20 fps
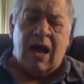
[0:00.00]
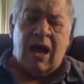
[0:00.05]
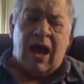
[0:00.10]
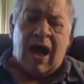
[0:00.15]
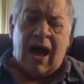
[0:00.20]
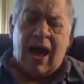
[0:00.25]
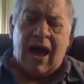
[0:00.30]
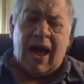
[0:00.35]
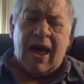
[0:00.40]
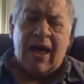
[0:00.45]

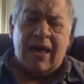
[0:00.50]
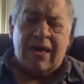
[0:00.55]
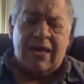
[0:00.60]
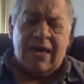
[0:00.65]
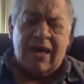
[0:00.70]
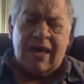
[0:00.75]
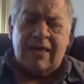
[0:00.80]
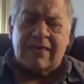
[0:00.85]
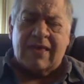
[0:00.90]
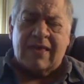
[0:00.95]
Hi,
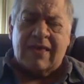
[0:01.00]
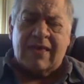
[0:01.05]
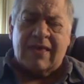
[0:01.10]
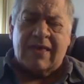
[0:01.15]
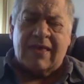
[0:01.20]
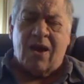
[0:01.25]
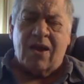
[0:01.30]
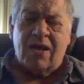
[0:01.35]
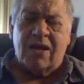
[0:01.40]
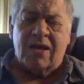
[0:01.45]
Keith, how
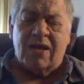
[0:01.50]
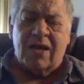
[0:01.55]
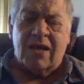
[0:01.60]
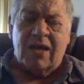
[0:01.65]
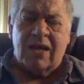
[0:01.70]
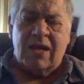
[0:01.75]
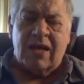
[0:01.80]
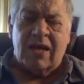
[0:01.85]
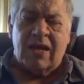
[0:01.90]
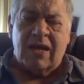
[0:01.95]
are you?
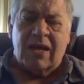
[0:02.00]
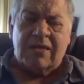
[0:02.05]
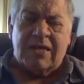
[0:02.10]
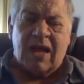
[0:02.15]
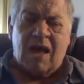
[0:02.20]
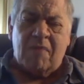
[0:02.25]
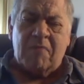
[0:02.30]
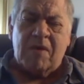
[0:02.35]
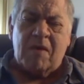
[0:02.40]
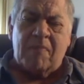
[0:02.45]

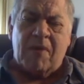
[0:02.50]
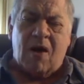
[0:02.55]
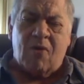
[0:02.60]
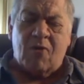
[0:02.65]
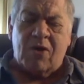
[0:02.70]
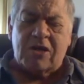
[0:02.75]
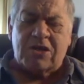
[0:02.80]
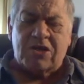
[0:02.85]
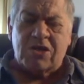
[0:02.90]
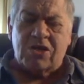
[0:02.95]
Tell me about
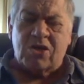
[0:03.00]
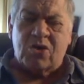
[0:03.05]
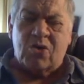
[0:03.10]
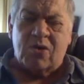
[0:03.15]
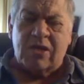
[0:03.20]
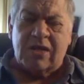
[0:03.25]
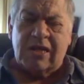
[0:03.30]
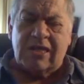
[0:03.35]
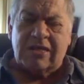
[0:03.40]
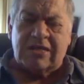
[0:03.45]
what you're
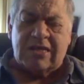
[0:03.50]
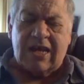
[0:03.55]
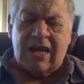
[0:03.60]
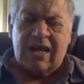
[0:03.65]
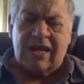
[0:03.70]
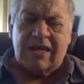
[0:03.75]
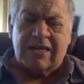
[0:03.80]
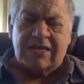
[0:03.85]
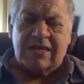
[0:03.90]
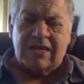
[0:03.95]
doing these
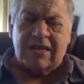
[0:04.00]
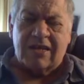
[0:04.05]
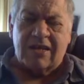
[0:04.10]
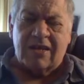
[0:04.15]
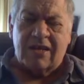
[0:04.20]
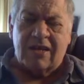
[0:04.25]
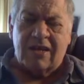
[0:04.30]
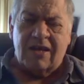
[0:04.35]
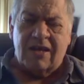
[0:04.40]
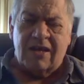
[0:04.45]
days, and
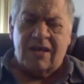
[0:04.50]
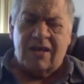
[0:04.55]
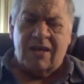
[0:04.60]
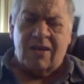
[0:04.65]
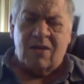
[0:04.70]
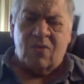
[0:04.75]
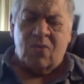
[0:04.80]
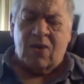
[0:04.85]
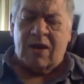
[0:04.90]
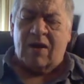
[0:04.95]

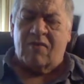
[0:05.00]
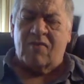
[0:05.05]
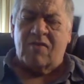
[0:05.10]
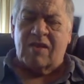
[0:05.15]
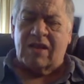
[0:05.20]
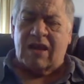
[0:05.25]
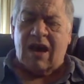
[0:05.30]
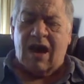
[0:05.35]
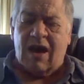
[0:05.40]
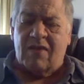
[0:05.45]
whatever
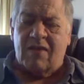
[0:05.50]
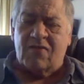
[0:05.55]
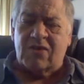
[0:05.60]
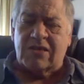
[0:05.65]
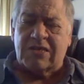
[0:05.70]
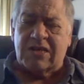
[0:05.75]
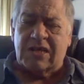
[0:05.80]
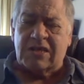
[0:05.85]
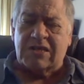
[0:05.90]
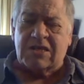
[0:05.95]
the
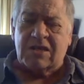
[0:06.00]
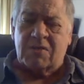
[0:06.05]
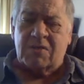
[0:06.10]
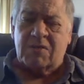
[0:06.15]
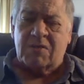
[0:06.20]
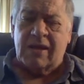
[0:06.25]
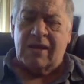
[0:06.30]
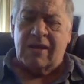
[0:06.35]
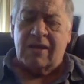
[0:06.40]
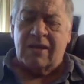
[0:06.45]
conversation
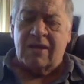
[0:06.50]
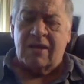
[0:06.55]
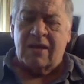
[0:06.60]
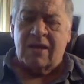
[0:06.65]
be.